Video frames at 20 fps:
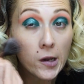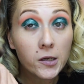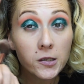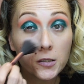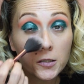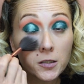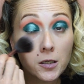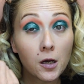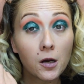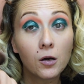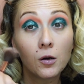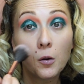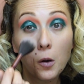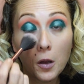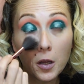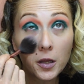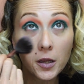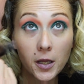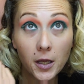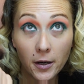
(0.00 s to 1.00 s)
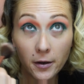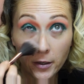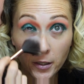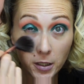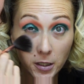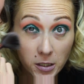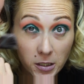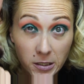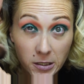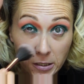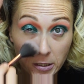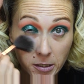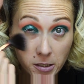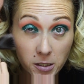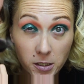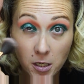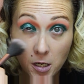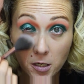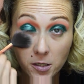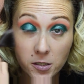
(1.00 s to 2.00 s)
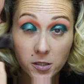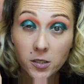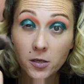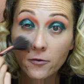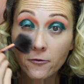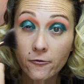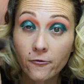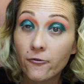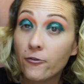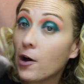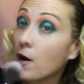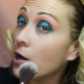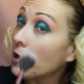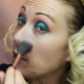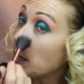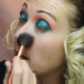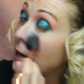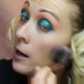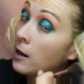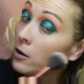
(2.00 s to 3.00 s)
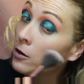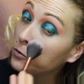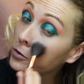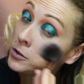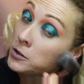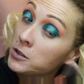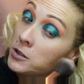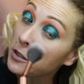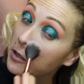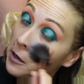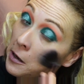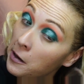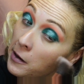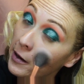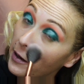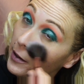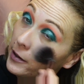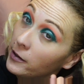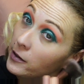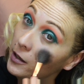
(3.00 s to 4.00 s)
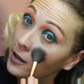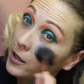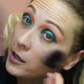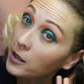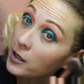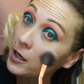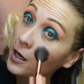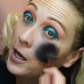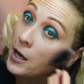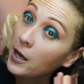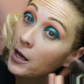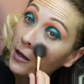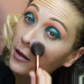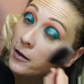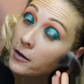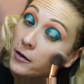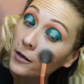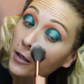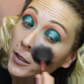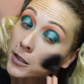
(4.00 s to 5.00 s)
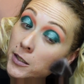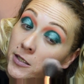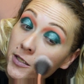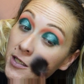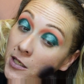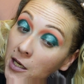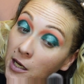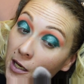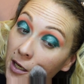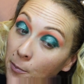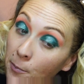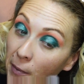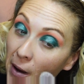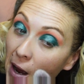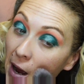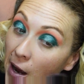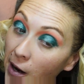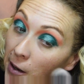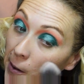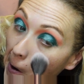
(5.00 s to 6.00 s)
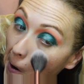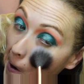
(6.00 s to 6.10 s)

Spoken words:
So there is some fallout and there is kickback.